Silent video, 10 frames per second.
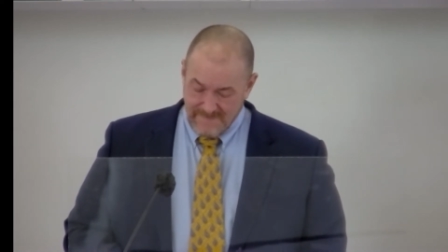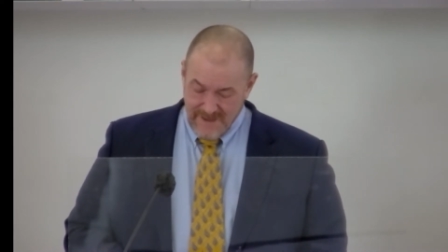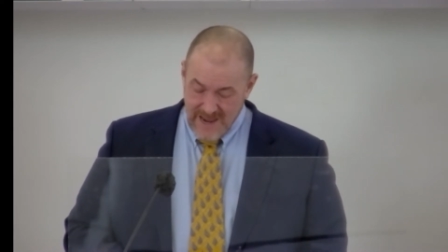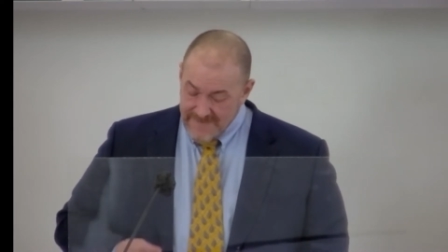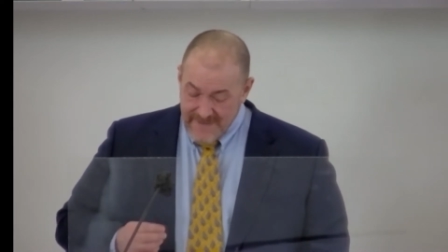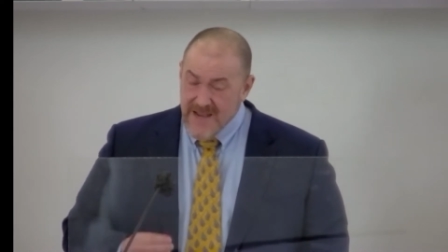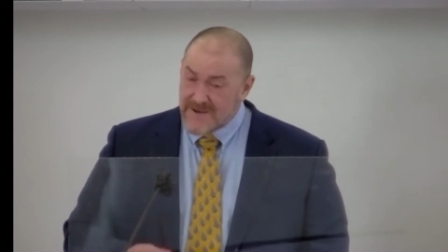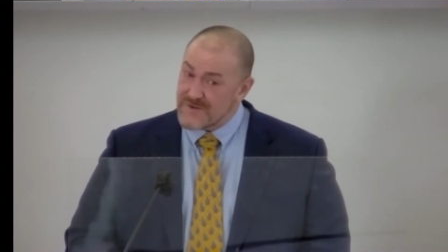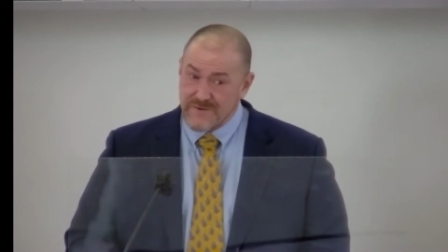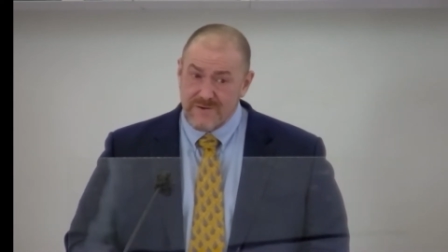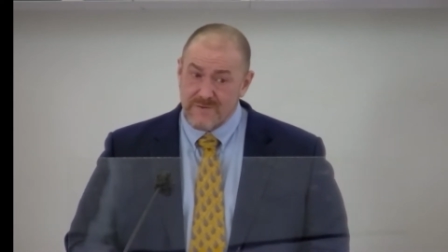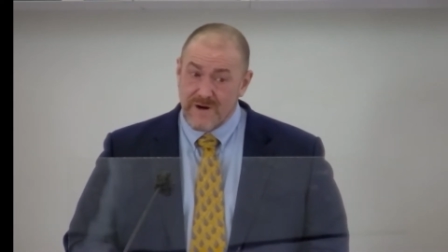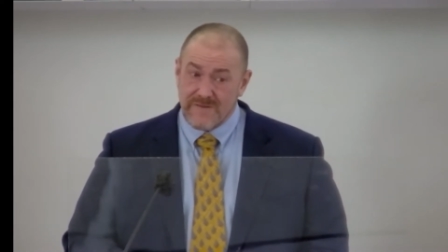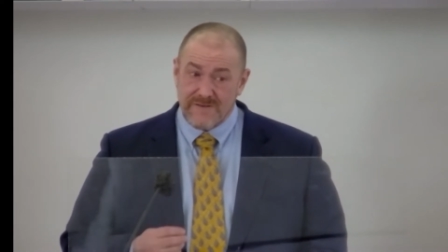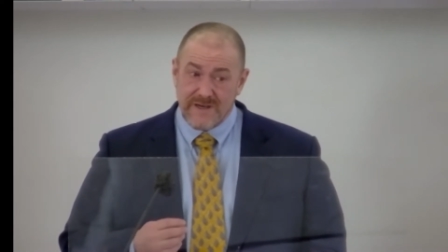And that's true
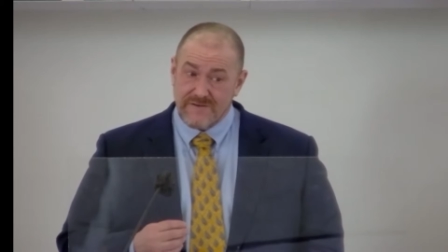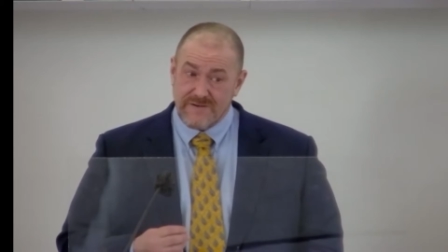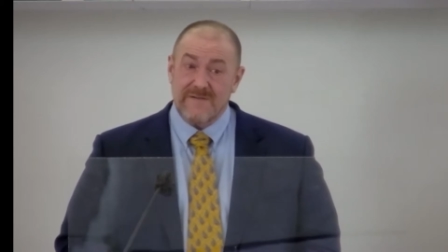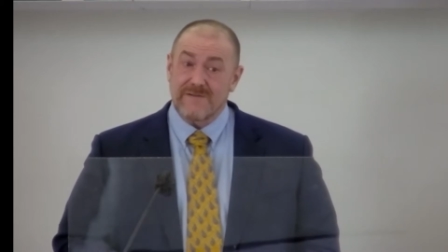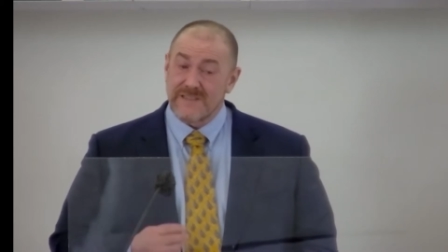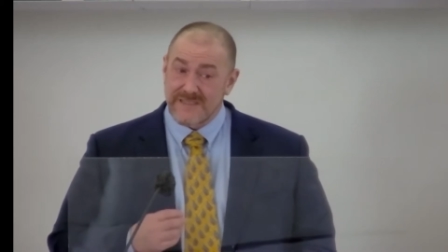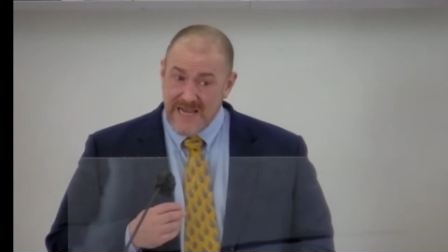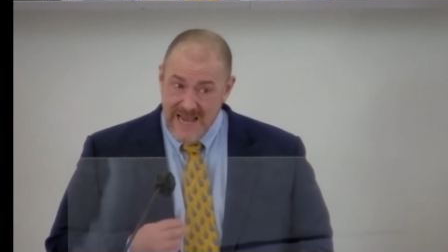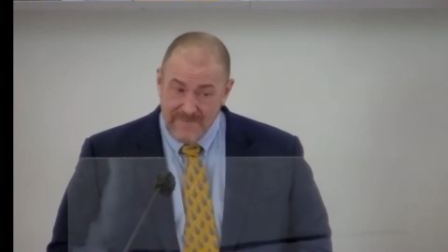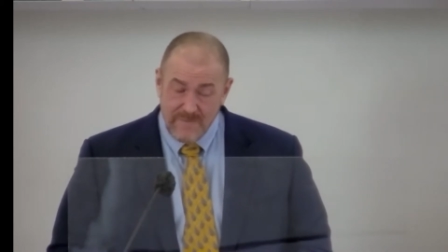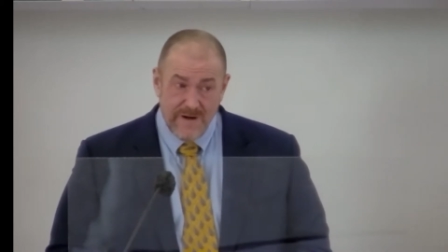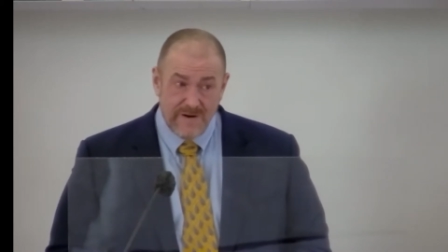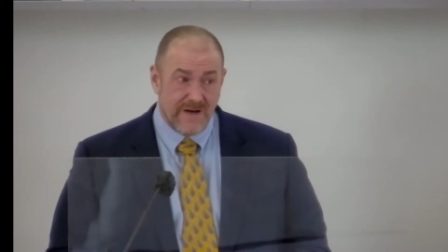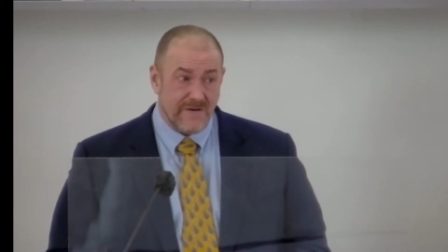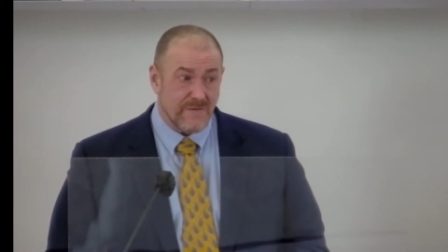whether the travel is halfway
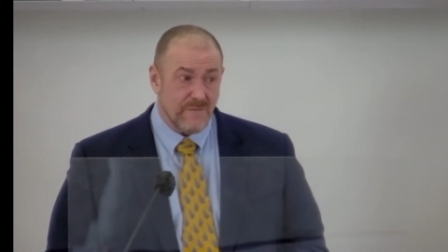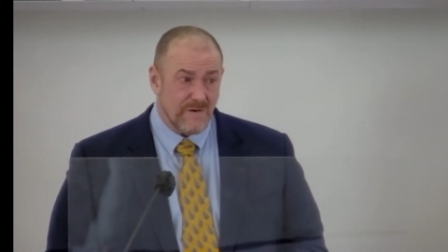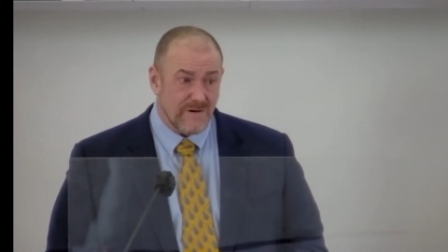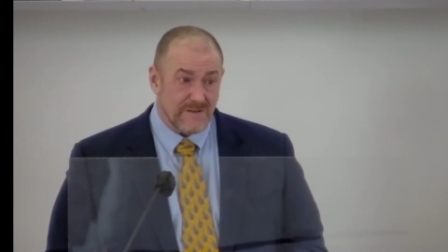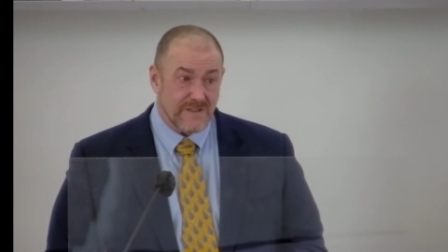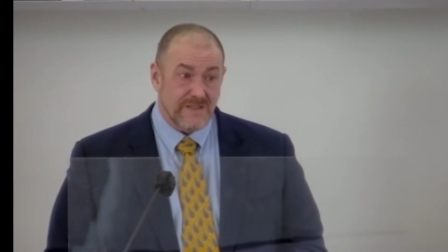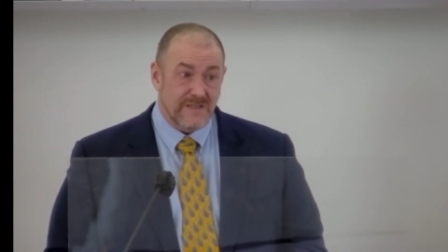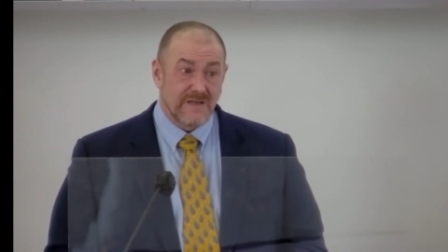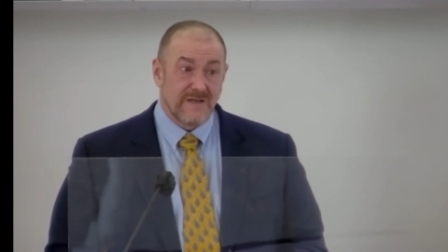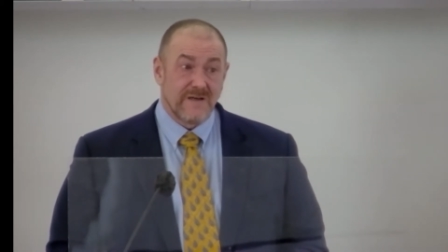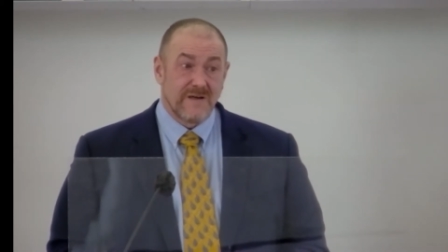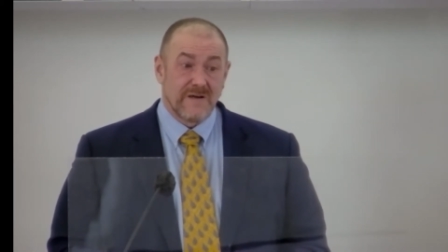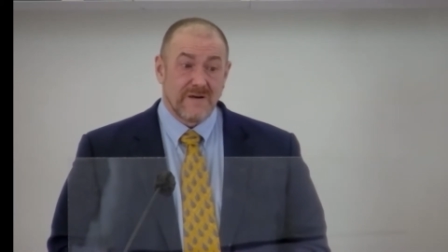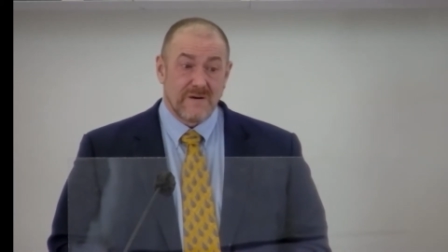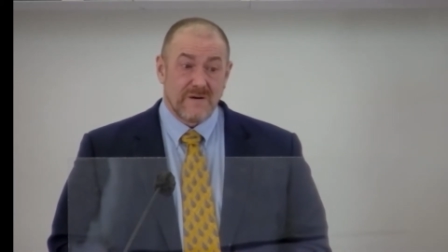around the world
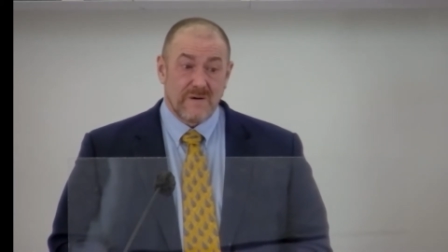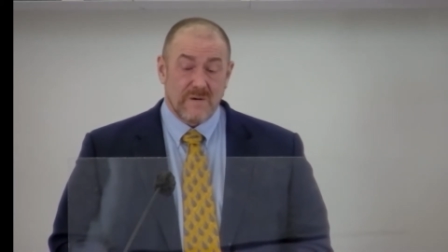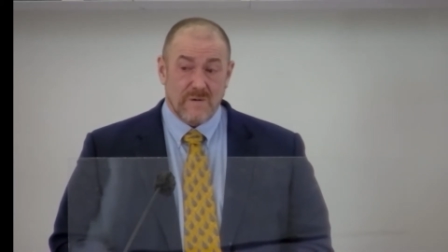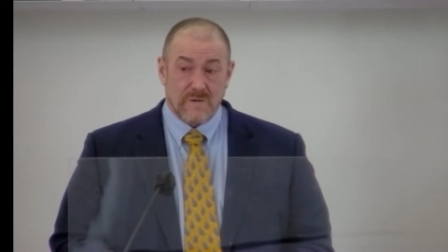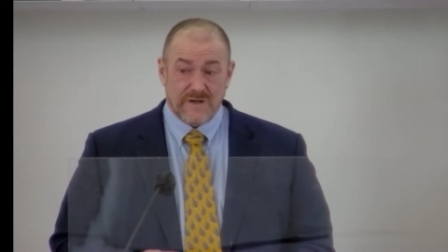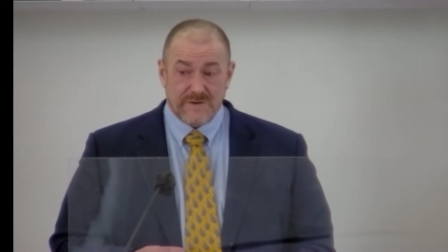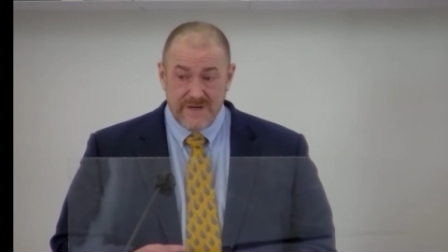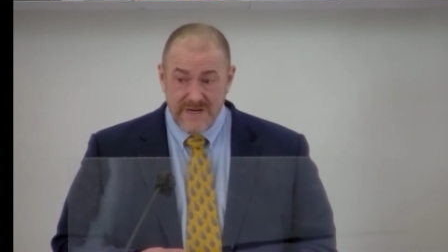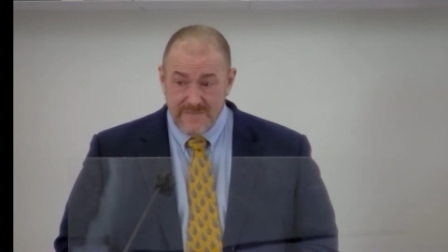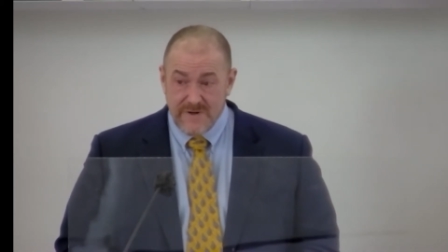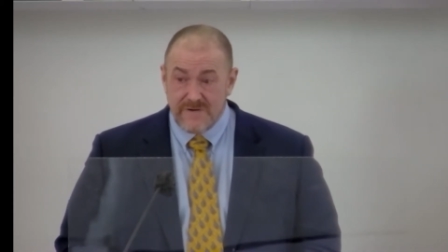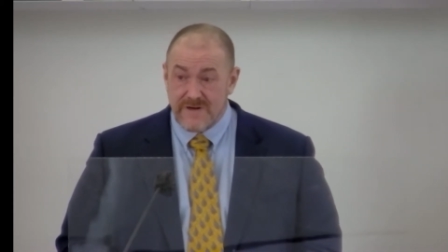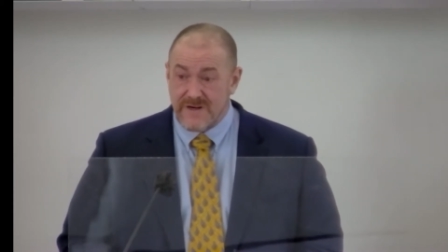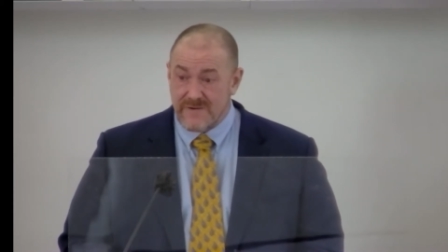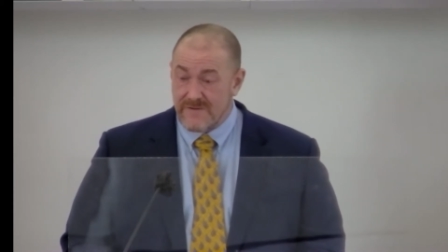or to a
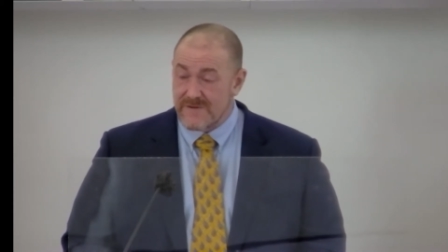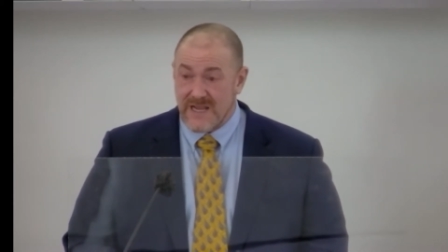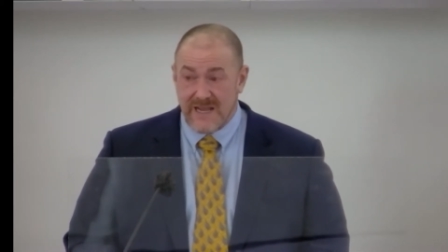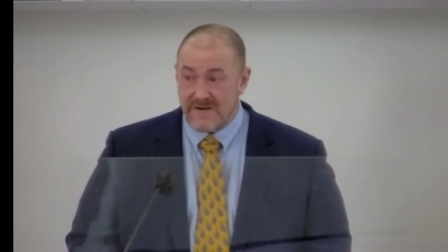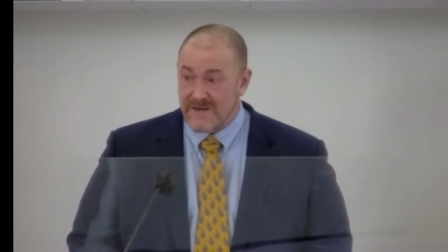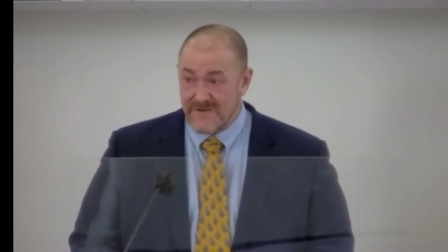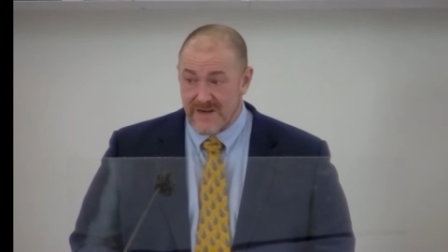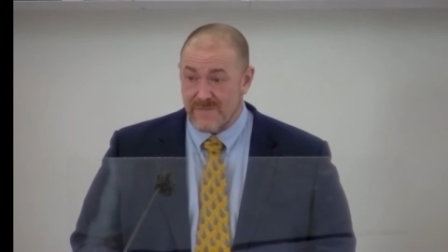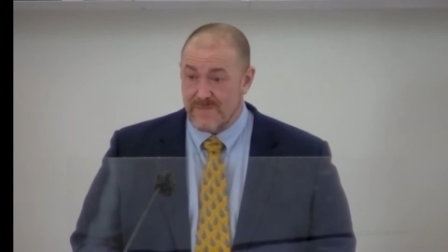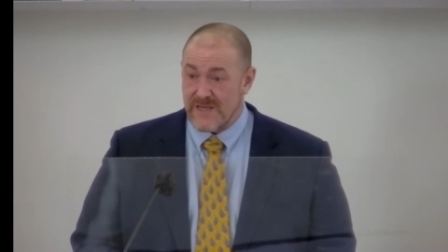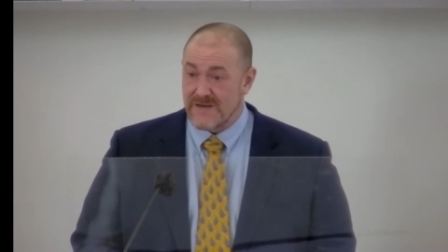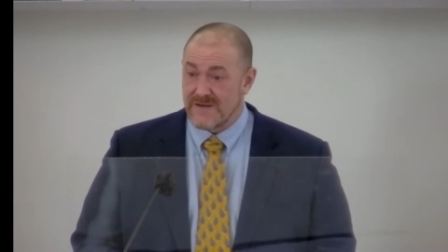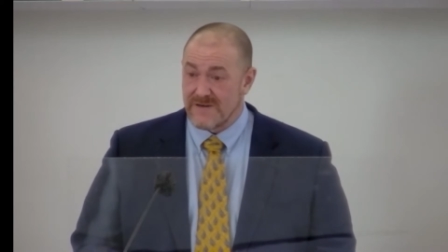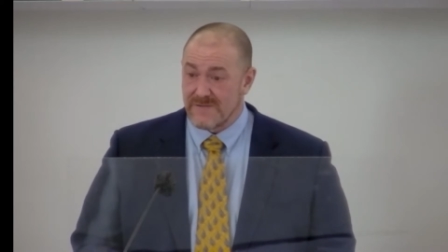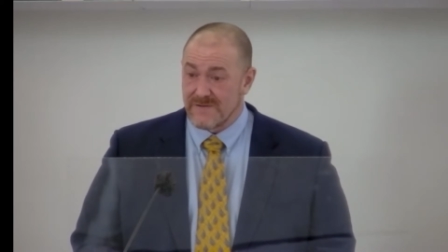neighborhood in your own town you've never been
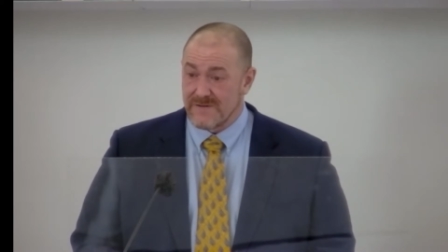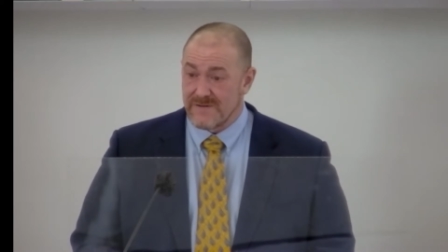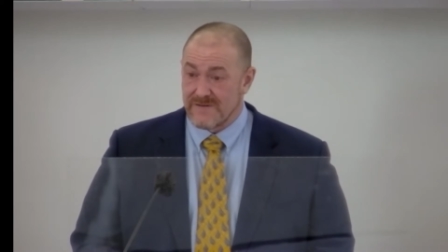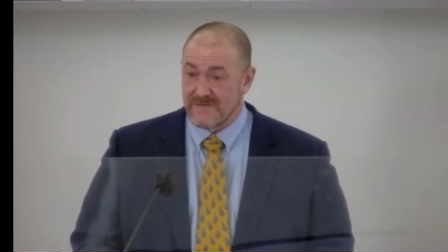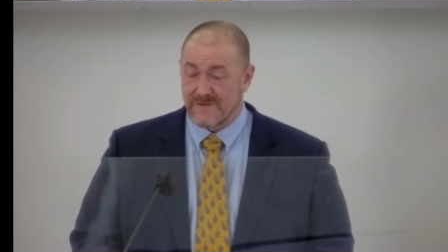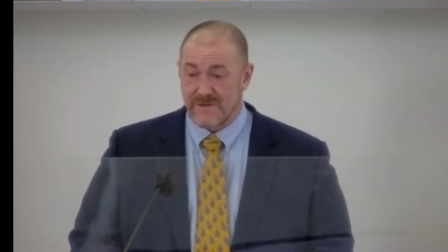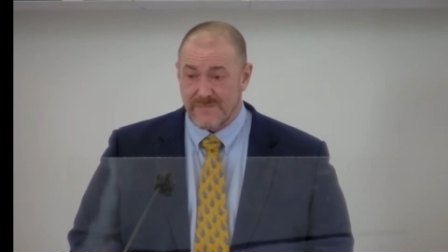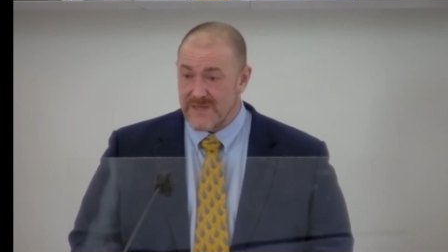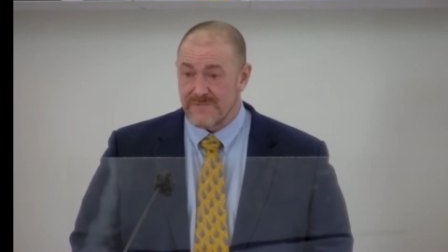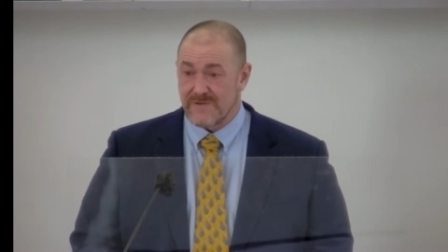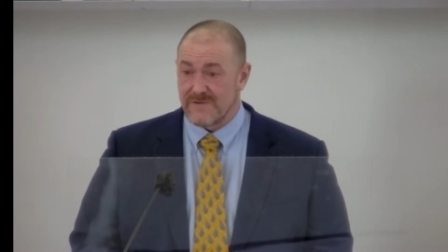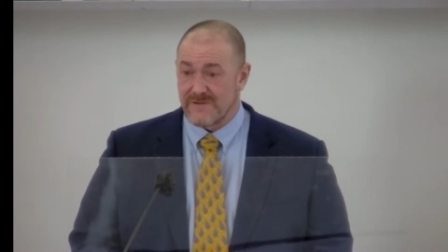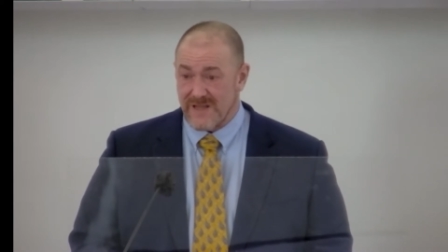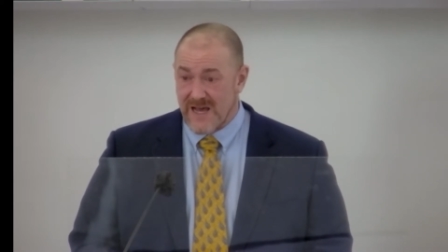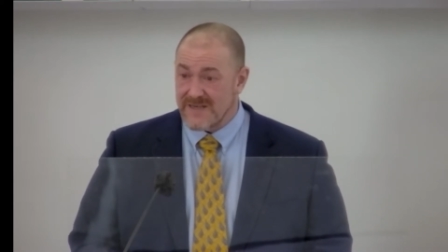to, full of
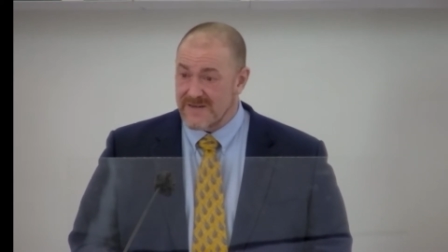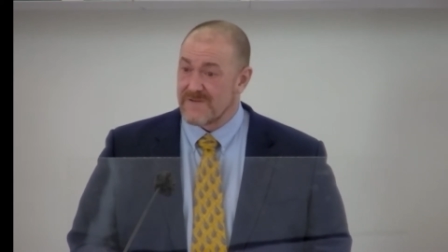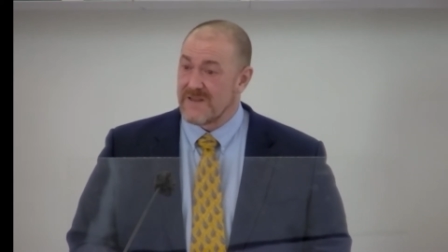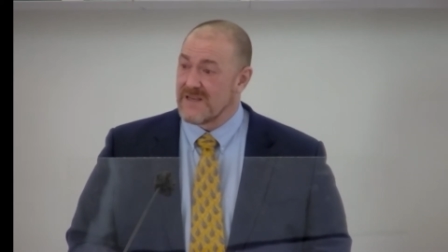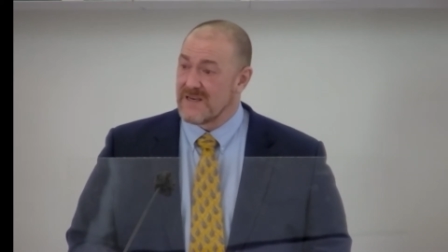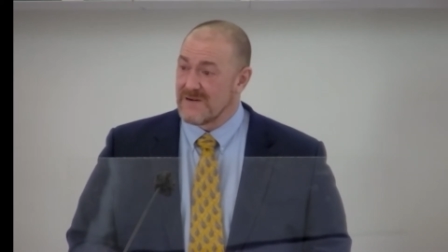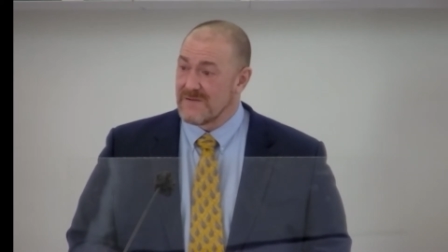people a lot different than you.